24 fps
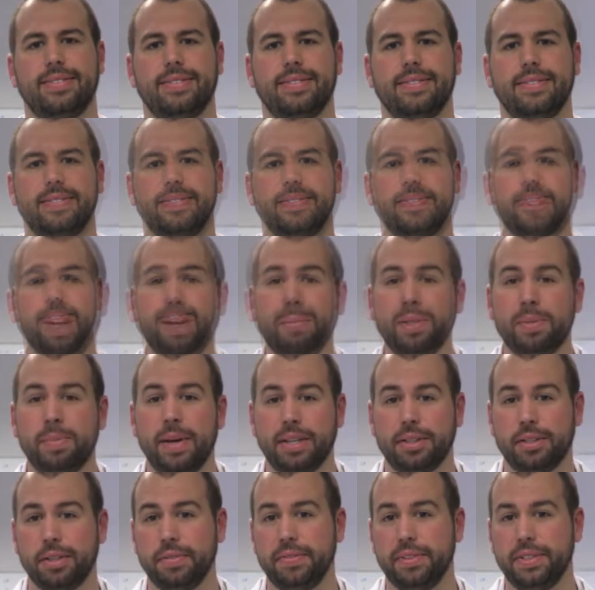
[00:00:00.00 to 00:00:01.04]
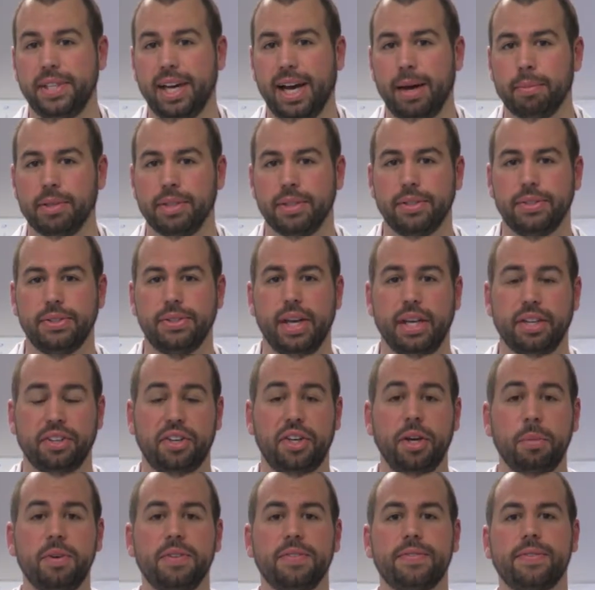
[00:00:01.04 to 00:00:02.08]
NanoDrop Spectrophotometers and
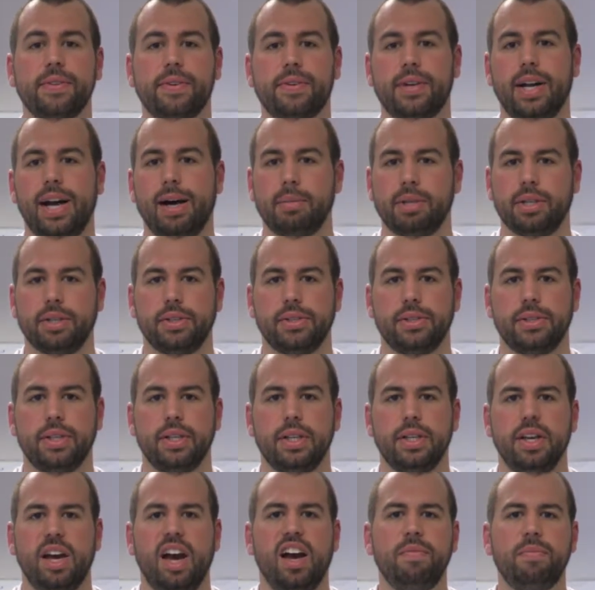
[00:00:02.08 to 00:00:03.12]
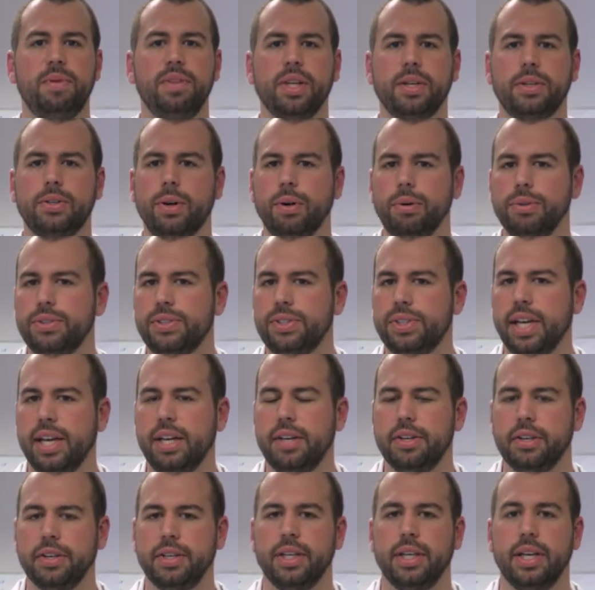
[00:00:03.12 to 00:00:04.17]
Qubit Fluorometers have been the gold
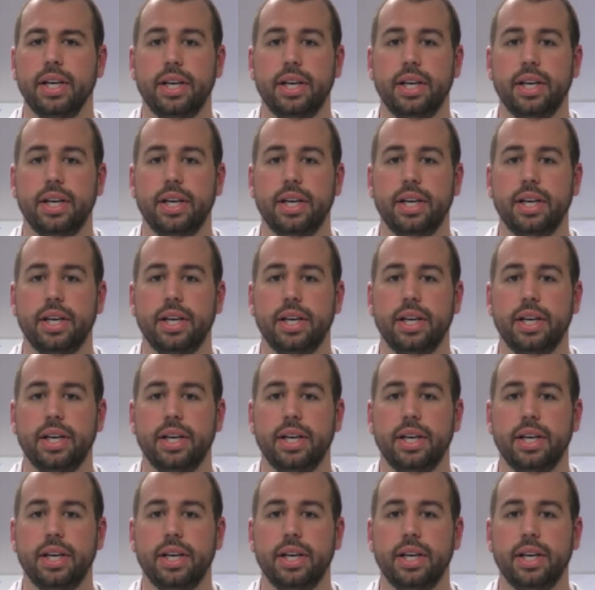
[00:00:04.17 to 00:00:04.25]
standard